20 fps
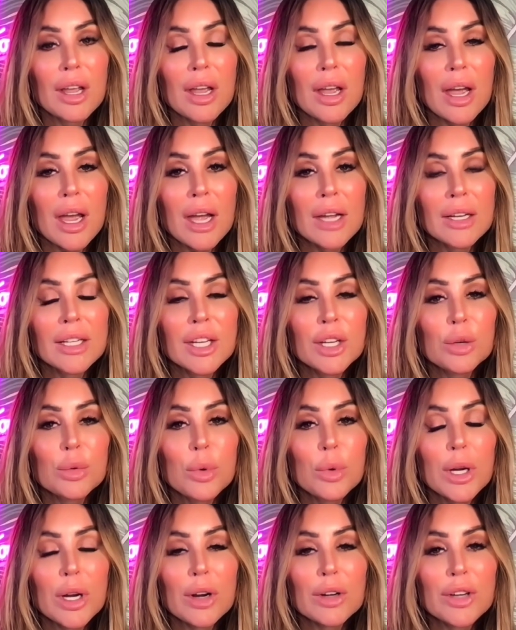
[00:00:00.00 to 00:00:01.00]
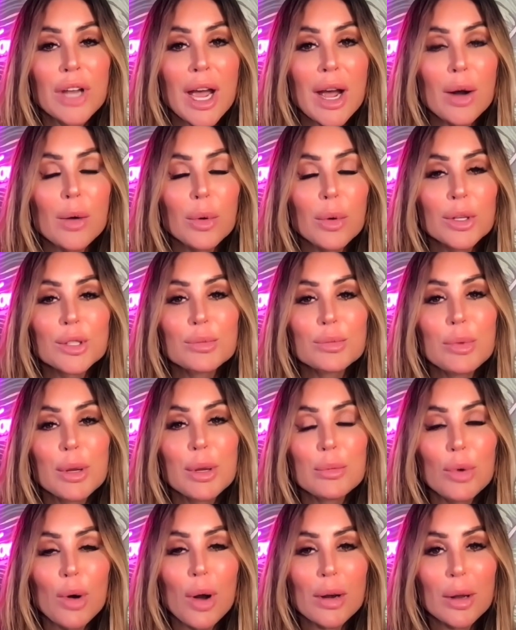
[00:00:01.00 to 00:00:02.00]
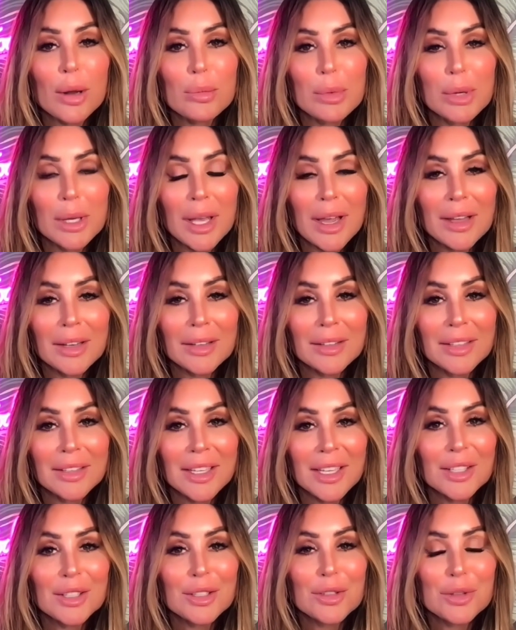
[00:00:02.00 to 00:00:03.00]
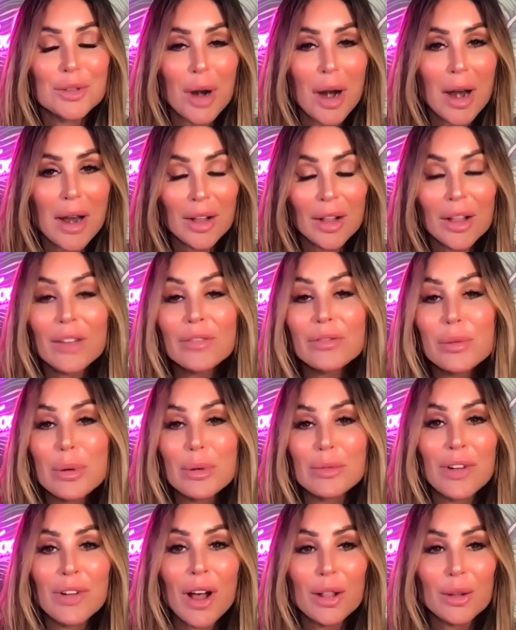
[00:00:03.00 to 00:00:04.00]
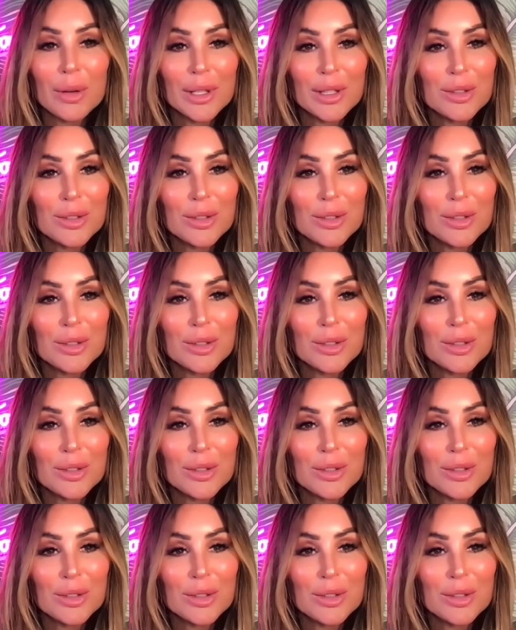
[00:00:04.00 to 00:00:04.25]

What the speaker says: and here we are now where it's being brought up again in a trial. Have you been following the